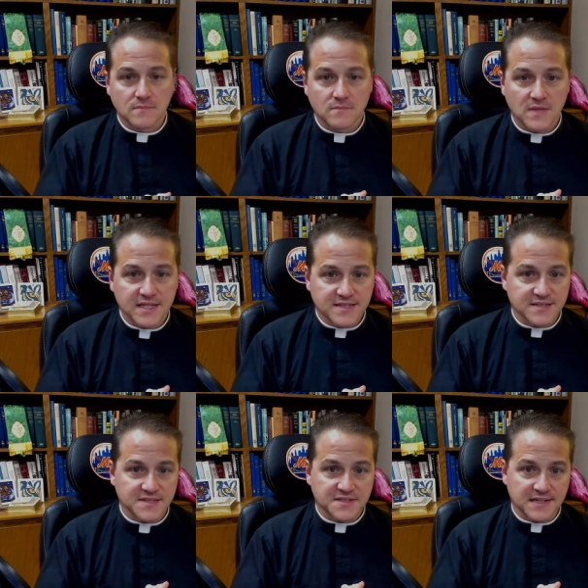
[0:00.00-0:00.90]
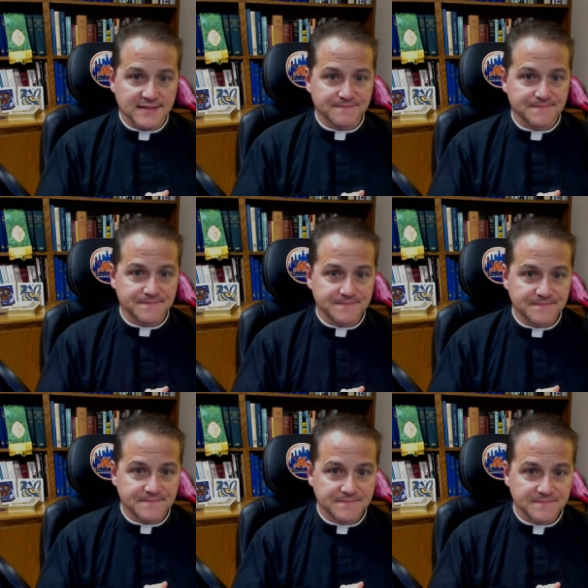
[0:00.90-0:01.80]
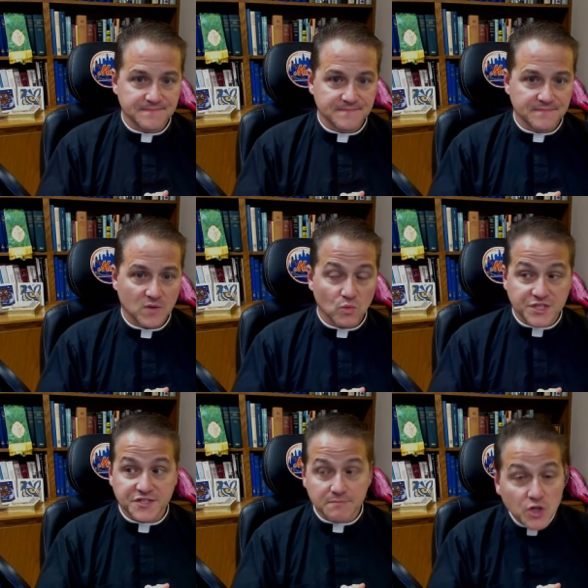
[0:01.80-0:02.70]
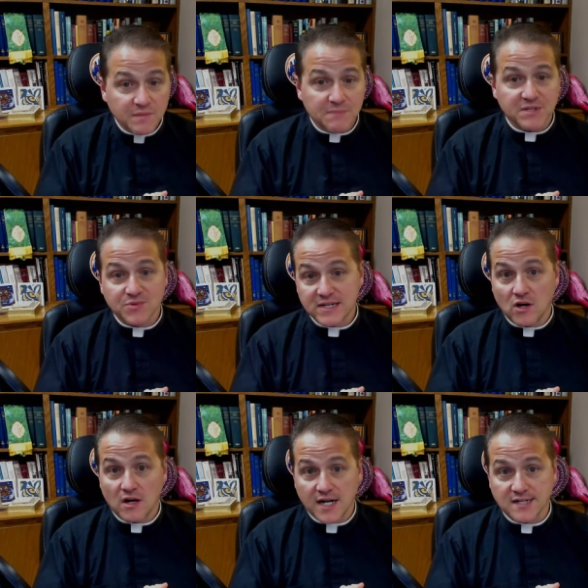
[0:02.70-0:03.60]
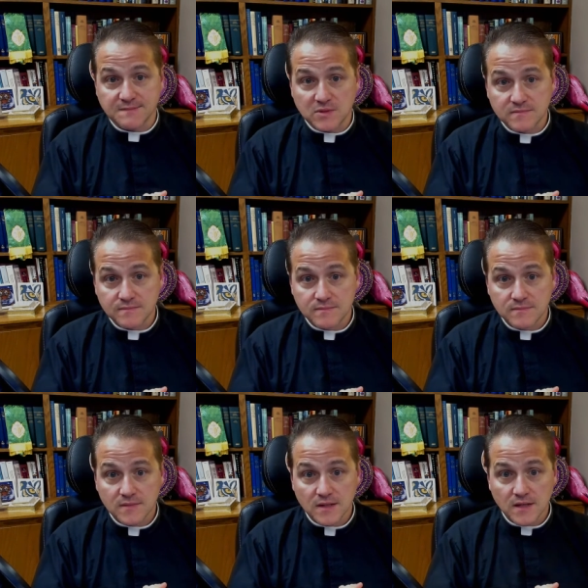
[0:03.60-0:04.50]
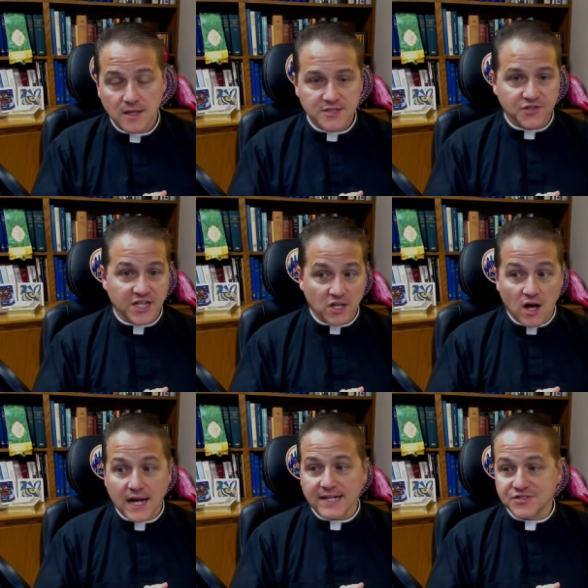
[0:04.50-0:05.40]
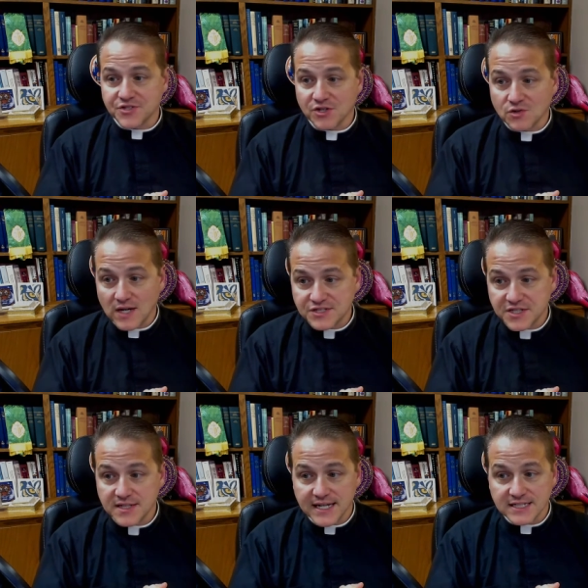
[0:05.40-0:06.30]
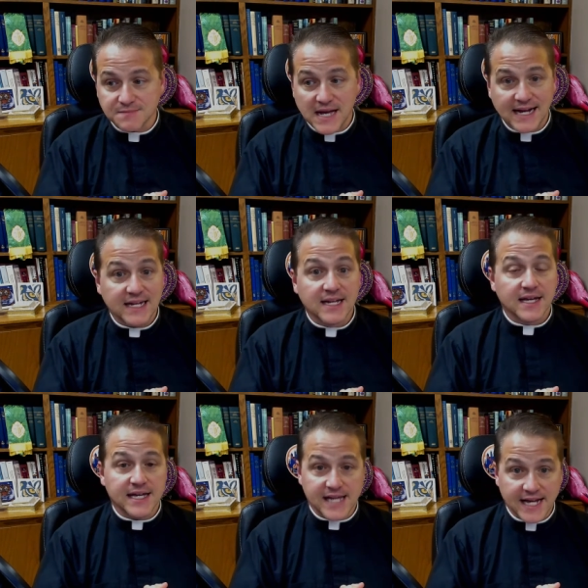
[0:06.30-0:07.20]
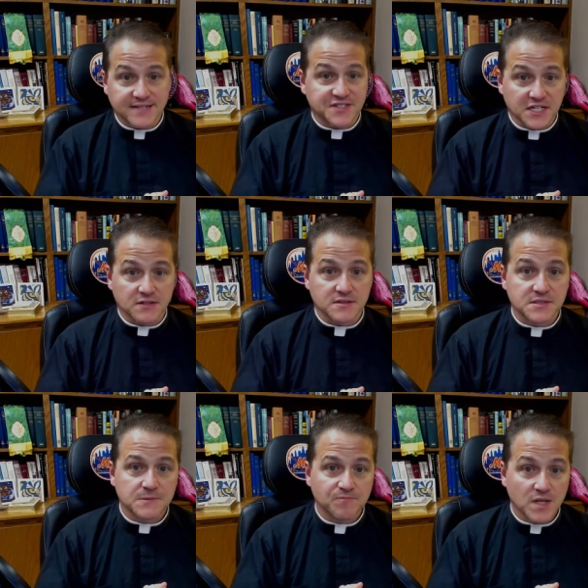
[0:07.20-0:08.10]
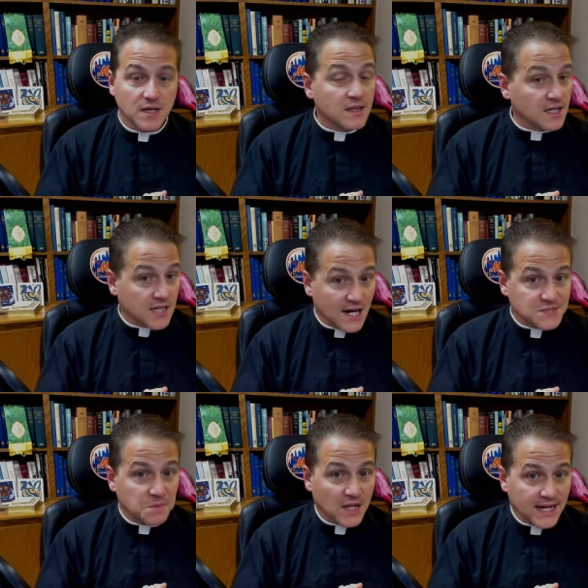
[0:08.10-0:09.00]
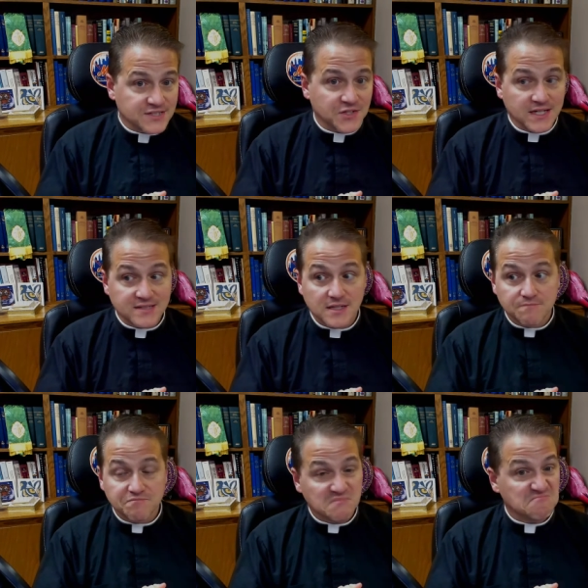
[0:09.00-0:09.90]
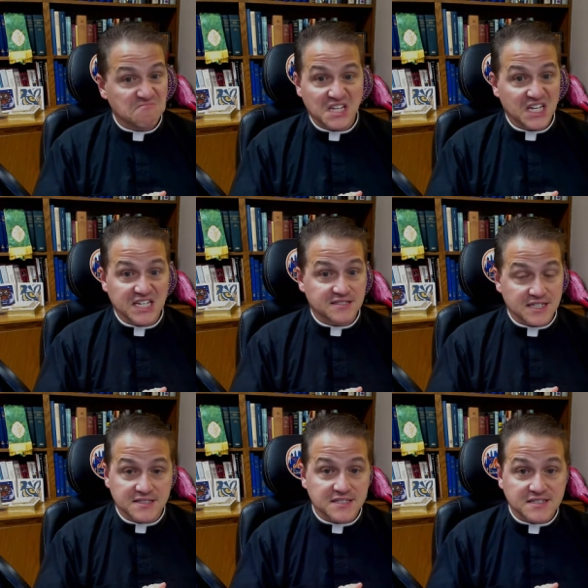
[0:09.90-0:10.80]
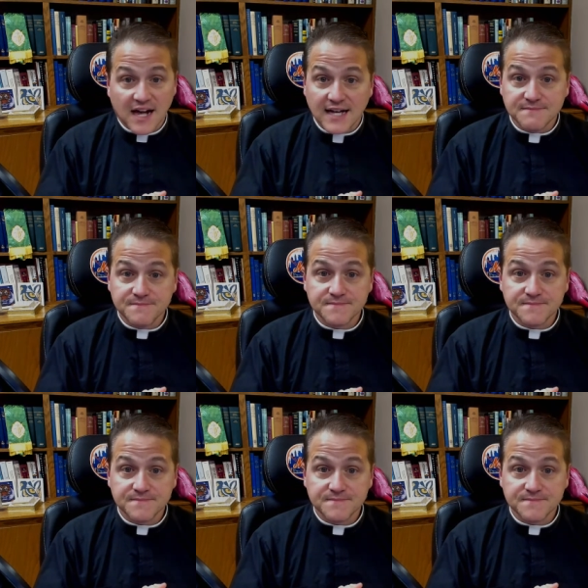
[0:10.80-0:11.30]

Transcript: he sends his son, which is the movement between law and gospel. So the law answer to your question is Maggie, he hates sinners. The gospel answer is he sends his son.